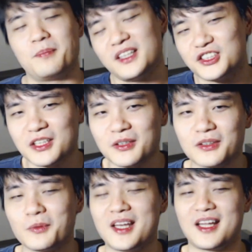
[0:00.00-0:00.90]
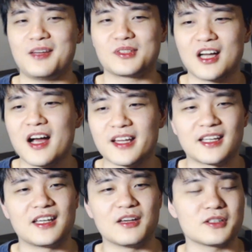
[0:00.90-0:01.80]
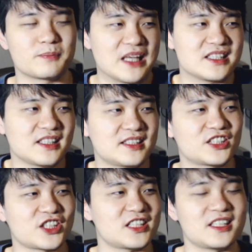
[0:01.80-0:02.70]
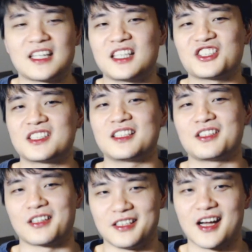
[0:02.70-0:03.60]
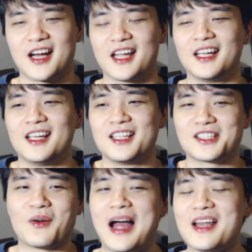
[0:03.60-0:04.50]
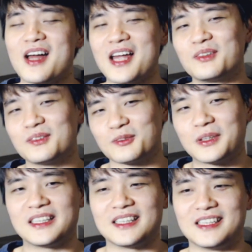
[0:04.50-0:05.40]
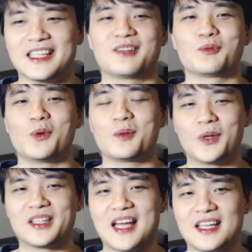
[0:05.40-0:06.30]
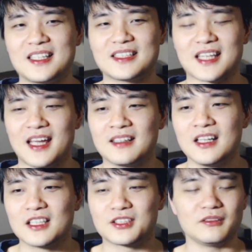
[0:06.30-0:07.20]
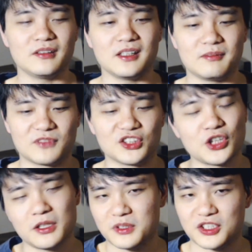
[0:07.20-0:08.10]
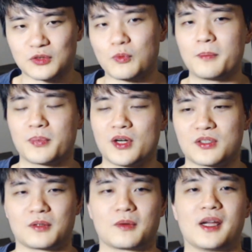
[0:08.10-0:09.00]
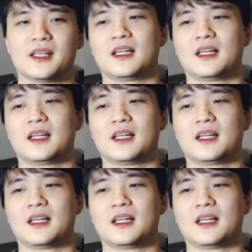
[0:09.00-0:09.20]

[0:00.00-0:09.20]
But the general, the way that he was talking, he was basically suggesting that they just sit there and die. So I don't really get what that is. And certainly the general is just one person, right?